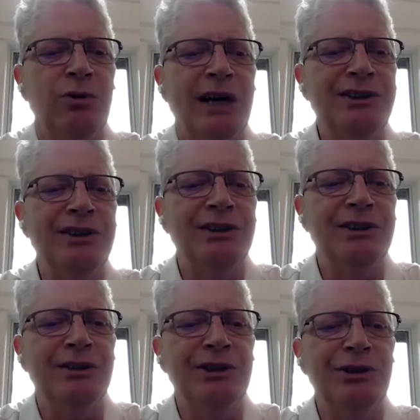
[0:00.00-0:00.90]
watch
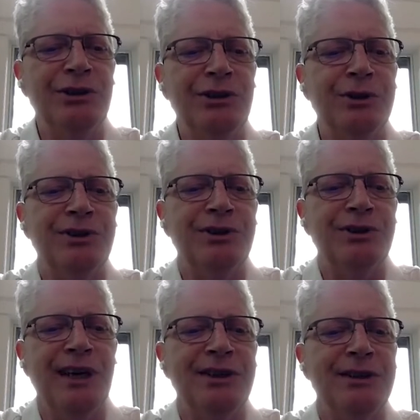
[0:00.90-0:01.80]
individuals
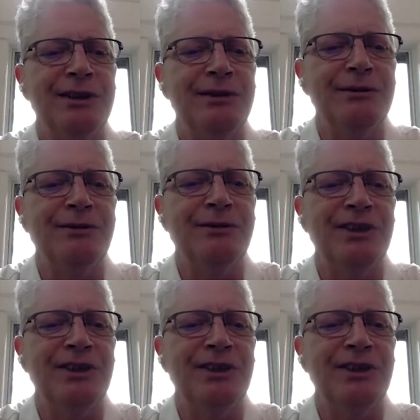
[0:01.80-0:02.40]
as they're